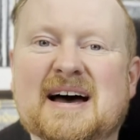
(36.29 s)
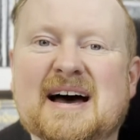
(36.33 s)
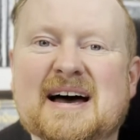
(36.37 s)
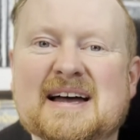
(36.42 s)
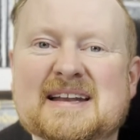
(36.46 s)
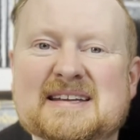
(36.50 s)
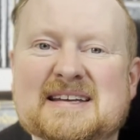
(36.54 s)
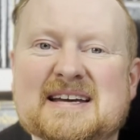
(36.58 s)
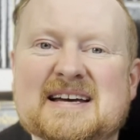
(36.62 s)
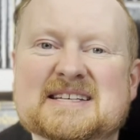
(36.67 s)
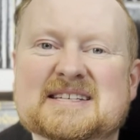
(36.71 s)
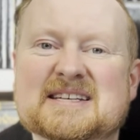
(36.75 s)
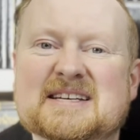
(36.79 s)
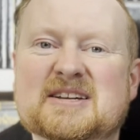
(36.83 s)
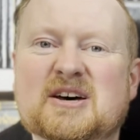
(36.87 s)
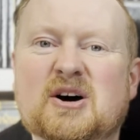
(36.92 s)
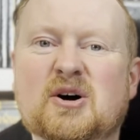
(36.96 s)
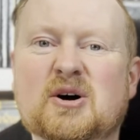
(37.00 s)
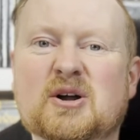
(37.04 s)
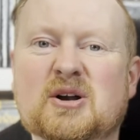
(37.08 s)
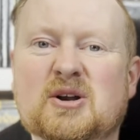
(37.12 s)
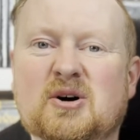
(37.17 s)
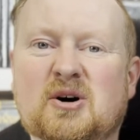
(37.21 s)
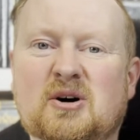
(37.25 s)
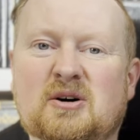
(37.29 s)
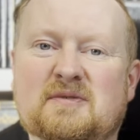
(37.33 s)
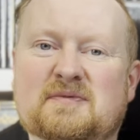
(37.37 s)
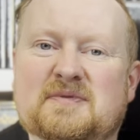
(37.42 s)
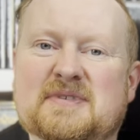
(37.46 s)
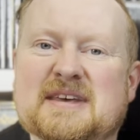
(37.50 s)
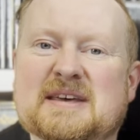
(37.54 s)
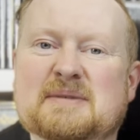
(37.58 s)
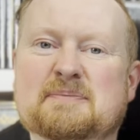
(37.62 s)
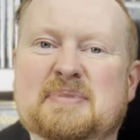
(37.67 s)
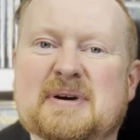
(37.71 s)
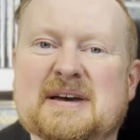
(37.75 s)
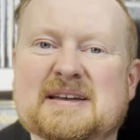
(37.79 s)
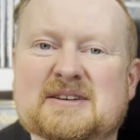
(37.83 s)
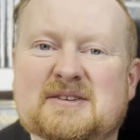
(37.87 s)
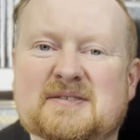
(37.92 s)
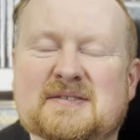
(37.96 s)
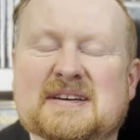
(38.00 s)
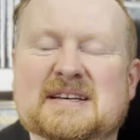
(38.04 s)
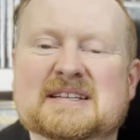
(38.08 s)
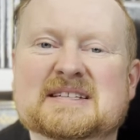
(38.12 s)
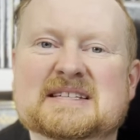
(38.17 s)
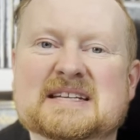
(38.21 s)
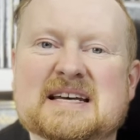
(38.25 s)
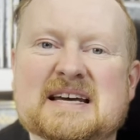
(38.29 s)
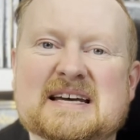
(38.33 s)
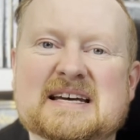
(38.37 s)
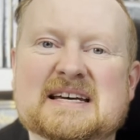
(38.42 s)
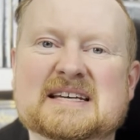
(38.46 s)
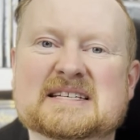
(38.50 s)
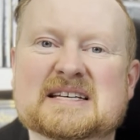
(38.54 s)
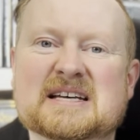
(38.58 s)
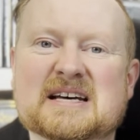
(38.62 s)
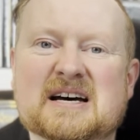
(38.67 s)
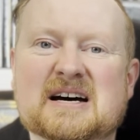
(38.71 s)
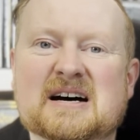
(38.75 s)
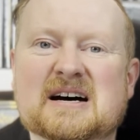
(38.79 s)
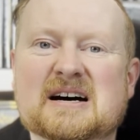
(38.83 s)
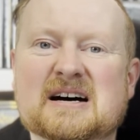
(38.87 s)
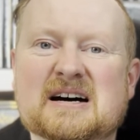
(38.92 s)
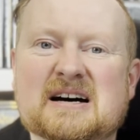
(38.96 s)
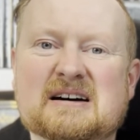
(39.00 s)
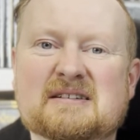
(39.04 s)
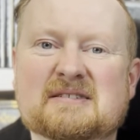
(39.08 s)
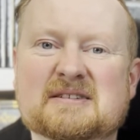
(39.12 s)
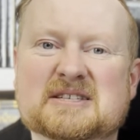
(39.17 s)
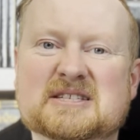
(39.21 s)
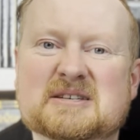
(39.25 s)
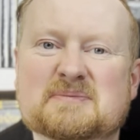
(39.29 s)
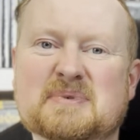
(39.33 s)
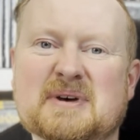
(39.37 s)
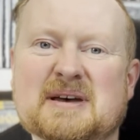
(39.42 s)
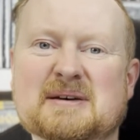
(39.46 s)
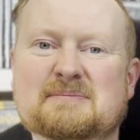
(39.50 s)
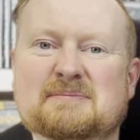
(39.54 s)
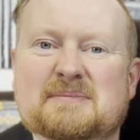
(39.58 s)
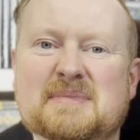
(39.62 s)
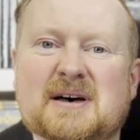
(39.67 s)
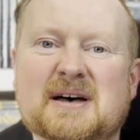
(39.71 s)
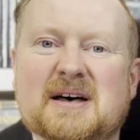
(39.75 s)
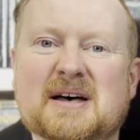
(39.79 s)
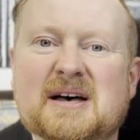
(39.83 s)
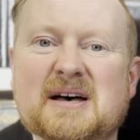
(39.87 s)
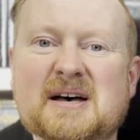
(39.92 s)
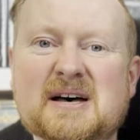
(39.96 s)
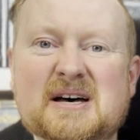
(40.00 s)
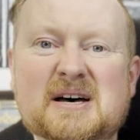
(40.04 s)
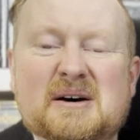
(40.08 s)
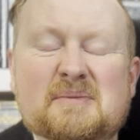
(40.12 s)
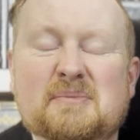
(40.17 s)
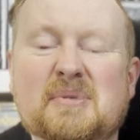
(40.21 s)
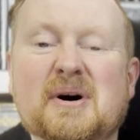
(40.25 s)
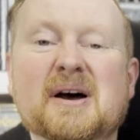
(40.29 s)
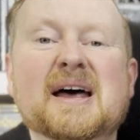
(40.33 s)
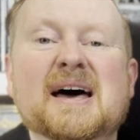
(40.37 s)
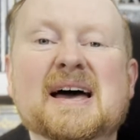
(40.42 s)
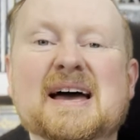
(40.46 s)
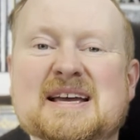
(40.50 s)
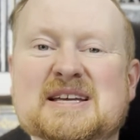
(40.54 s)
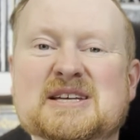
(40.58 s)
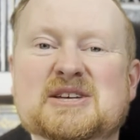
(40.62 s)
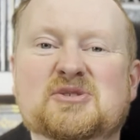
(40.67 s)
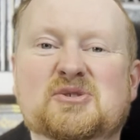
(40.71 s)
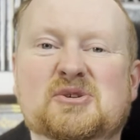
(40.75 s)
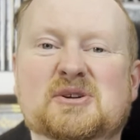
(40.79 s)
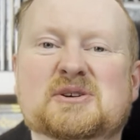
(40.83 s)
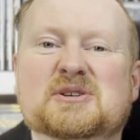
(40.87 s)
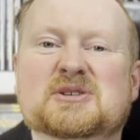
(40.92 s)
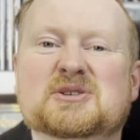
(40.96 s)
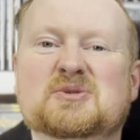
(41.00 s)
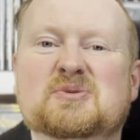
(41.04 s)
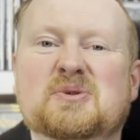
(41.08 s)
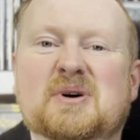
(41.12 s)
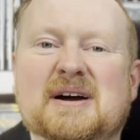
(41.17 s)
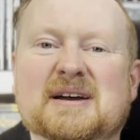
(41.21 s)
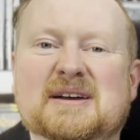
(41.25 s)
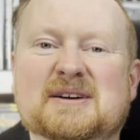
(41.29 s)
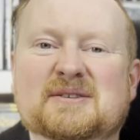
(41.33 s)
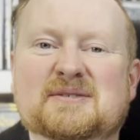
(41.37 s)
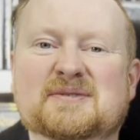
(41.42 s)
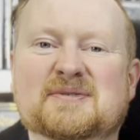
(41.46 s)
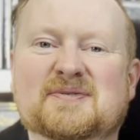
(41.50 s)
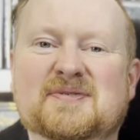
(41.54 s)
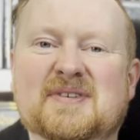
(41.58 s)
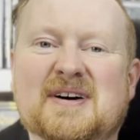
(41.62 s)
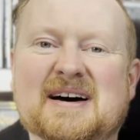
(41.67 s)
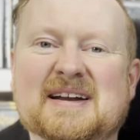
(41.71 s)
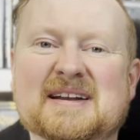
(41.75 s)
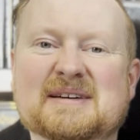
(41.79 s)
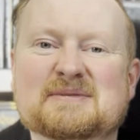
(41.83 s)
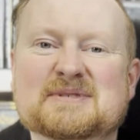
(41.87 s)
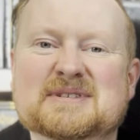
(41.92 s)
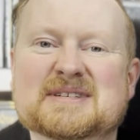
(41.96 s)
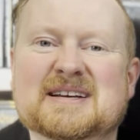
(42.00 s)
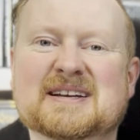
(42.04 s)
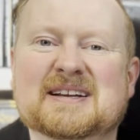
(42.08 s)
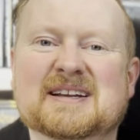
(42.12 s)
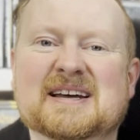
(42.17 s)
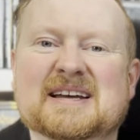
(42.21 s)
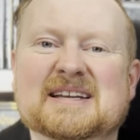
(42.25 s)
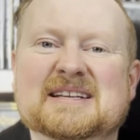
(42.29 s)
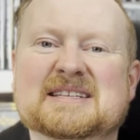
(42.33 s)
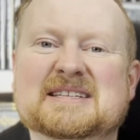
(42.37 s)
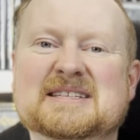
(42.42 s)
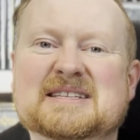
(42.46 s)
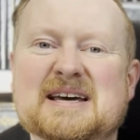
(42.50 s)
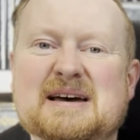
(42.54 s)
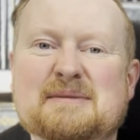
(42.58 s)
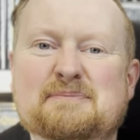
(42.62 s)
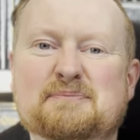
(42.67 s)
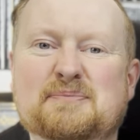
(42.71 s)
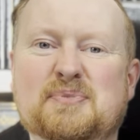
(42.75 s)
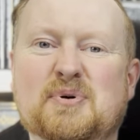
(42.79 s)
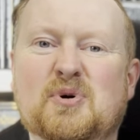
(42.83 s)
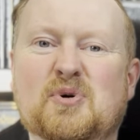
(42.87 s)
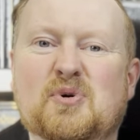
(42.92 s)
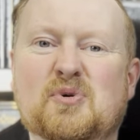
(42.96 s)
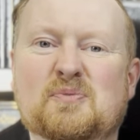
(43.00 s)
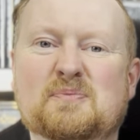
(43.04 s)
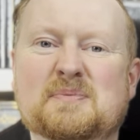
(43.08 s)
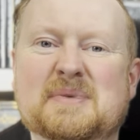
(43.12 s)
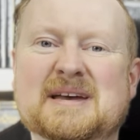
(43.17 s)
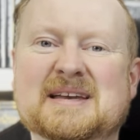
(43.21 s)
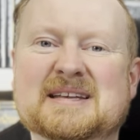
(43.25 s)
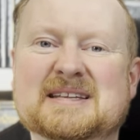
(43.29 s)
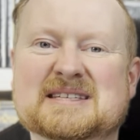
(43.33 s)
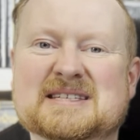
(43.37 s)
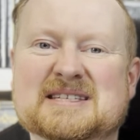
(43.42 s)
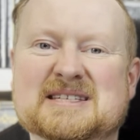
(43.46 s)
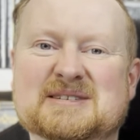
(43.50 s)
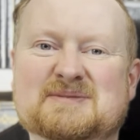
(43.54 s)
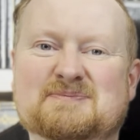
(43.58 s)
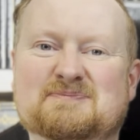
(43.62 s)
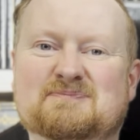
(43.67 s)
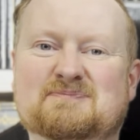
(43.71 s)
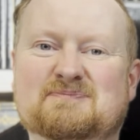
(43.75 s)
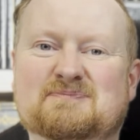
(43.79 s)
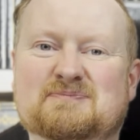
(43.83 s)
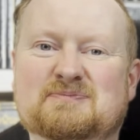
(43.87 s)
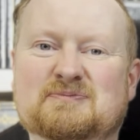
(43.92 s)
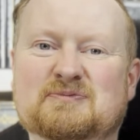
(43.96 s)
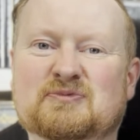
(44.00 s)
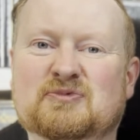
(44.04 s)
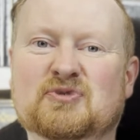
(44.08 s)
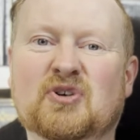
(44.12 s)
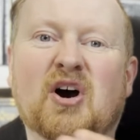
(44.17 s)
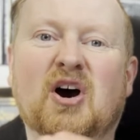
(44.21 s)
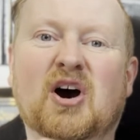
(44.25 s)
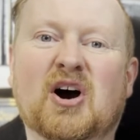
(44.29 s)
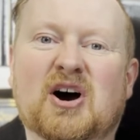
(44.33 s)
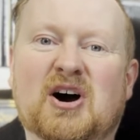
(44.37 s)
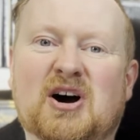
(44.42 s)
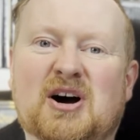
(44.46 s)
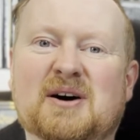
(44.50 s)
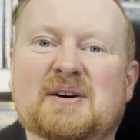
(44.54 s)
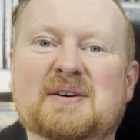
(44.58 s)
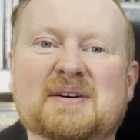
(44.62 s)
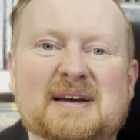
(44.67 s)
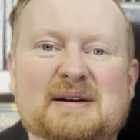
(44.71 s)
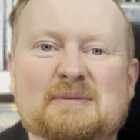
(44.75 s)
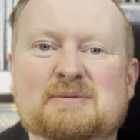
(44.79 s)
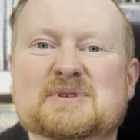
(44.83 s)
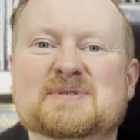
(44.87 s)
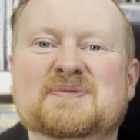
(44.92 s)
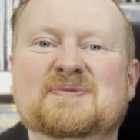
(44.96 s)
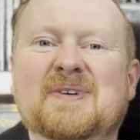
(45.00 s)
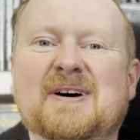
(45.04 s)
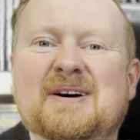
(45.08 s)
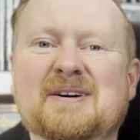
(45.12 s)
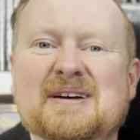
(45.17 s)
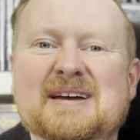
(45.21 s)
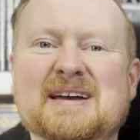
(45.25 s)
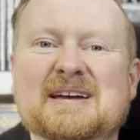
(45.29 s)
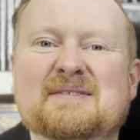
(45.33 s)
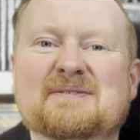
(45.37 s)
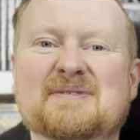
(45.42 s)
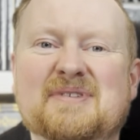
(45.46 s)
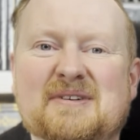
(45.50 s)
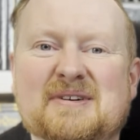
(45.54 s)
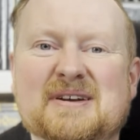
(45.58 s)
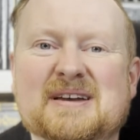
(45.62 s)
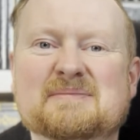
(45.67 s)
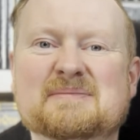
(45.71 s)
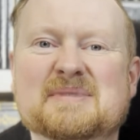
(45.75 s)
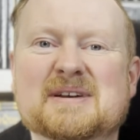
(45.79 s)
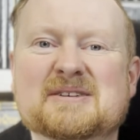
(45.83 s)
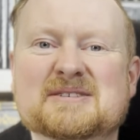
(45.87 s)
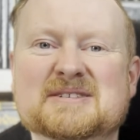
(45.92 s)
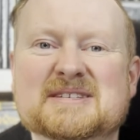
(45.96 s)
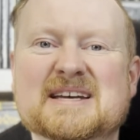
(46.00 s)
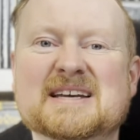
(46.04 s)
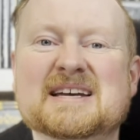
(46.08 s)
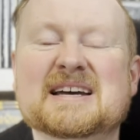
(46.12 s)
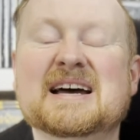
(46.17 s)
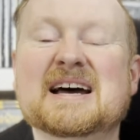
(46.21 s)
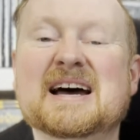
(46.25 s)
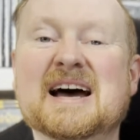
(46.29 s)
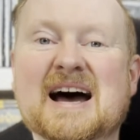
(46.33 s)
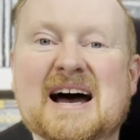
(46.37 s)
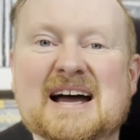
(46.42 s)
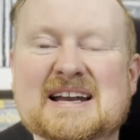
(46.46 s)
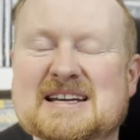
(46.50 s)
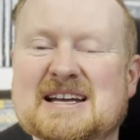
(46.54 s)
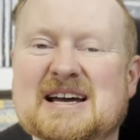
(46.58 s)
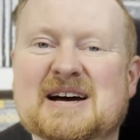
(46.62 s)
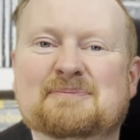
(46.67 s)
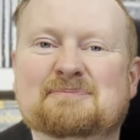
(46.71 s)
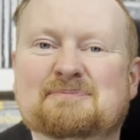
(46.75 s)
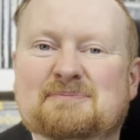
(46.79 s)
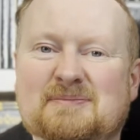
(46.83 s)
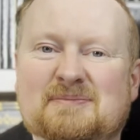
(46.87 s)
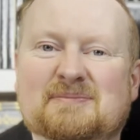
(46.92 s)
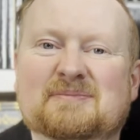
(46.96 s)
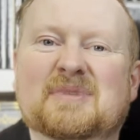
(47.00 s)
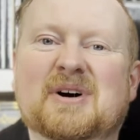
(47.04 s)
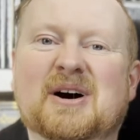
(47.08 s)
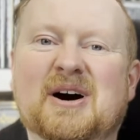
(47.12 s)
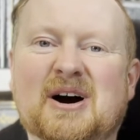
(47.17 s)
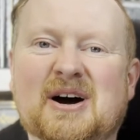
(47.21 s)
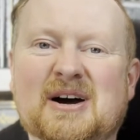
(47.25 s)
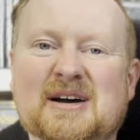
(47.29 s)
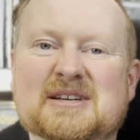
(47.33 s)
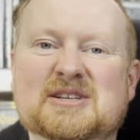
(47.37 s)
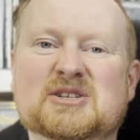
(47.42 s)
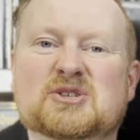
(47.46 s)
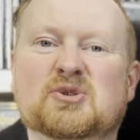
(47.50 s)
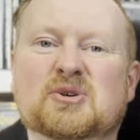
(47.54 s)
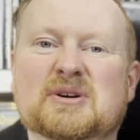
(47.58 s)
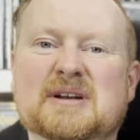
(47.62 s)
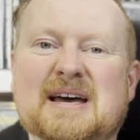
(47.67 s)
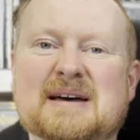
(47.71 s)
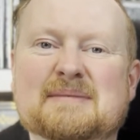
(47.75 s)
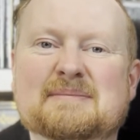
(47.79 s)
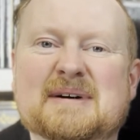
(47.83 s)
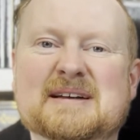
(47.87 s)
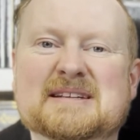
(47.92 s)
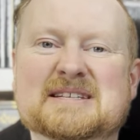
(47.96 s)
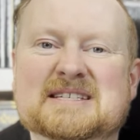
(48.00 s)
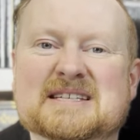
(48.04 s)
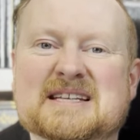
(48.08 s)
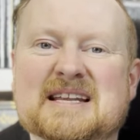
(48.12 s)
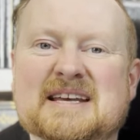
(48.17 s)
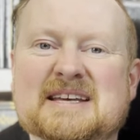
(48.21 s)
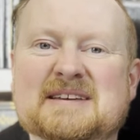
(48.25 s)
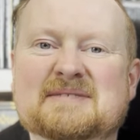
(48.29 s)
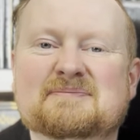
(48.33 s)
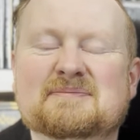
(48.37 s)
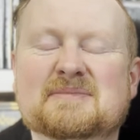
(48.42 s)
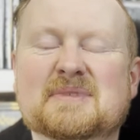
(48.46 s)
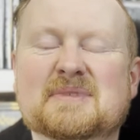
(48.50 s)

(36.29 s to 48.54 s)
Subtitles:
And yes, I know a lot of the opinion on the internet is, oh, it's a bit meh. But I actually thought it was quite good fun. It was kind of like Deadpool meets Raw. It was very, very amusing. And yeah, I enjoyed it immensely.